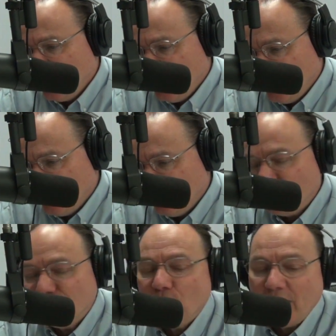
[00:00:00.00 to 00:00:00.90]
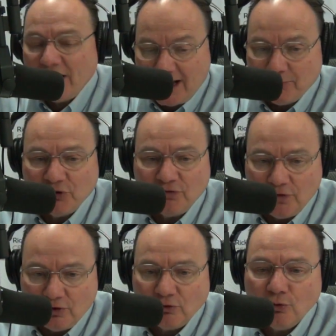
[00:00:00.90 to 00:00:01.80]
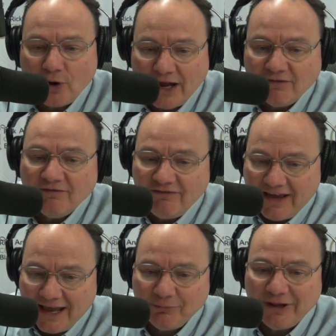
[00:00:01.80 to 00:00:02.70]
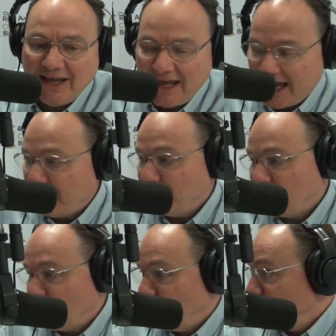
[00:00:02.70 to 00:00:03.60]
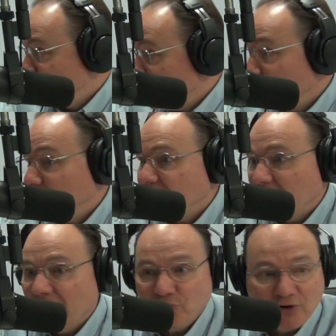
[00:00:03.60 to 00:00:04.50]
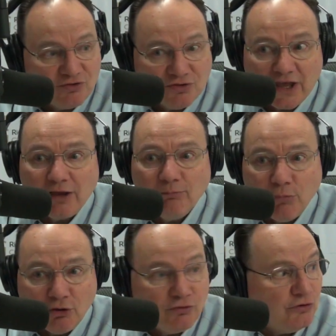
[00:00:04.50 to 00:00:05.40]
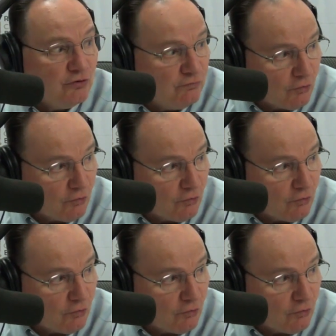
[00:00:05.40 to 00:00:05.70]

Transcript: It's a great atmosphere, great family atmosphere. Gentlemen, I want to thank both of you for